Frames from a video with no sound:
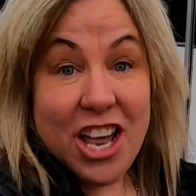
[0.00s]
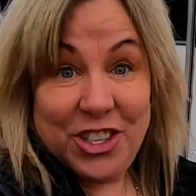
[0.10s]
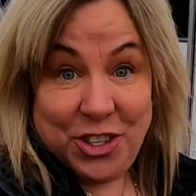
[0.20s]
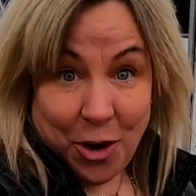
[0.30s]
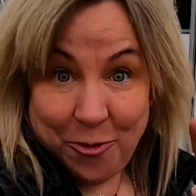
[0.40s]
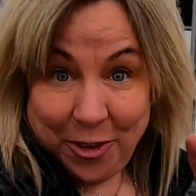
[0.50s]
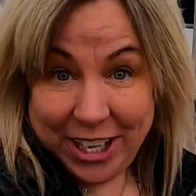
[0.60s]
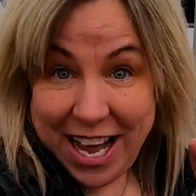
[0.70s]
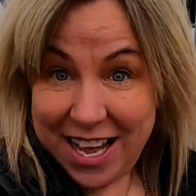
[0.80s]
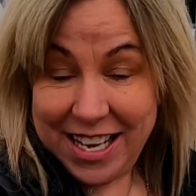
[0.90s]
Don't
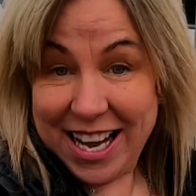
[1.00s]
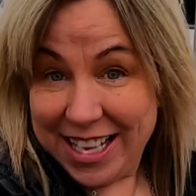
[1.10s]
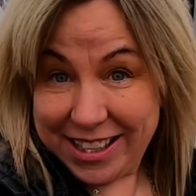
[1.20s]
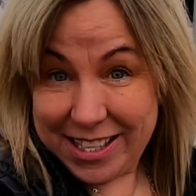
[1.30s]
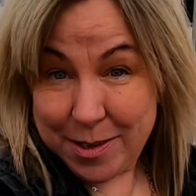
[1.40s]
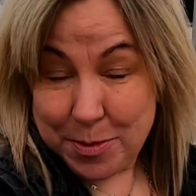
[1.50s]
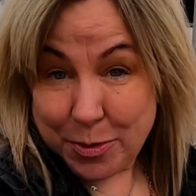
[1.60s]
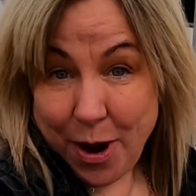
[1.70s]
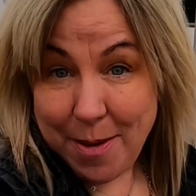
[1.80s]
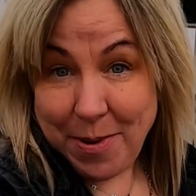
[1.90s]
forget, hit the
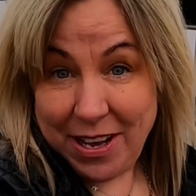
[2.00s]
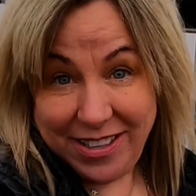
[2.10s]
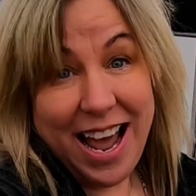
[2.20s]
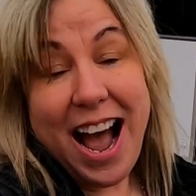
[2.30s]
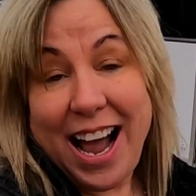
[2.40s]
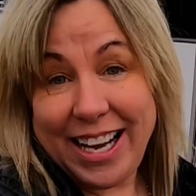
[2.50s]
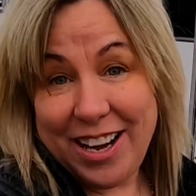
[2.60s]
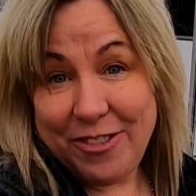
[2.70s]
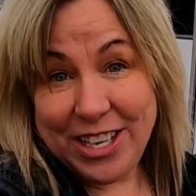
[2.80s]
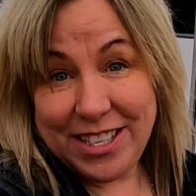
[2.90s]
subscribe button. I can't
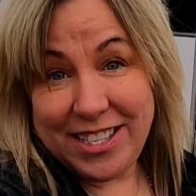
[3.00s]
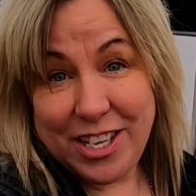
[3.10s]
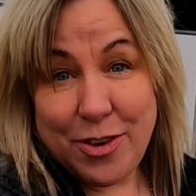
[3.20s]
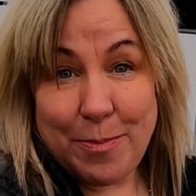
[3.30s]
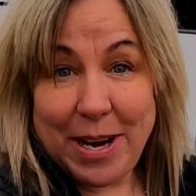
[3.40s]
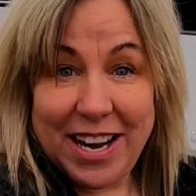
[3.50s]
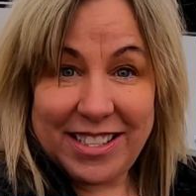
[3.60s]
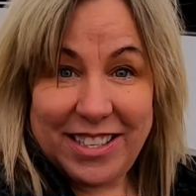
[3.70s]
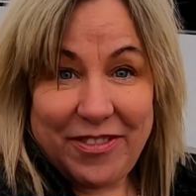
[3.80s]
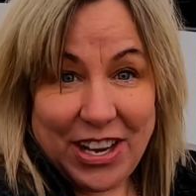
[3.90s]
wait to see you on my next
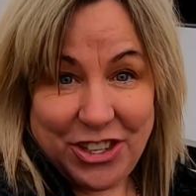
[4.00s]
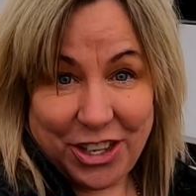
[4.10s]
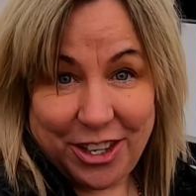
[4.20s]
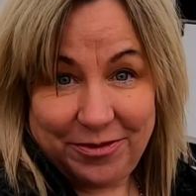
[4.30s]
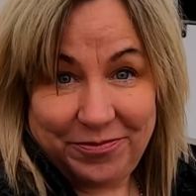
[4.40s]
adventure.